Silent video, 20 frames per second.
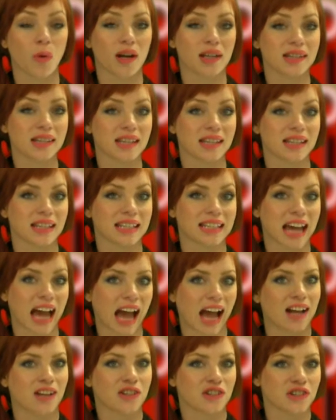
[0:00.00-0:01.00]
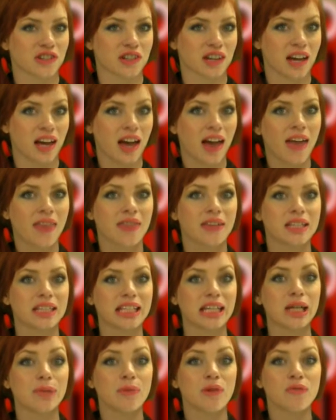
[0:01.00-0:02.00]
once it's attached, the
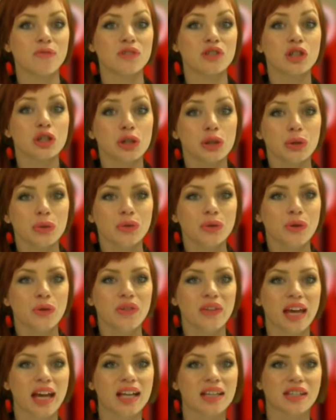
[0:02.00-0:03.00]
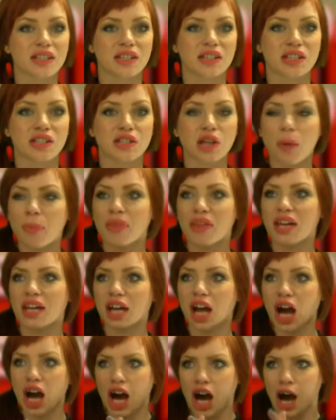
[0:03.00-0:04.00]
team of two knew they had
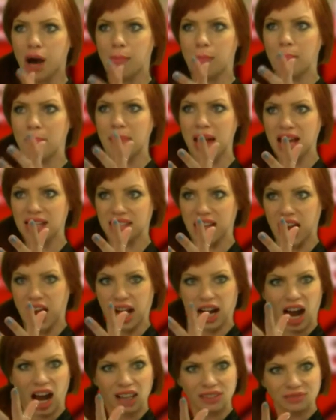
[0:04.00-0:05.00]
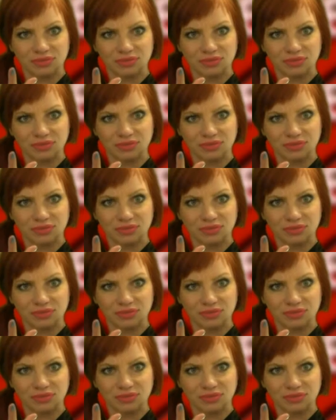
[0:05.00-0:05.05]
something amazing.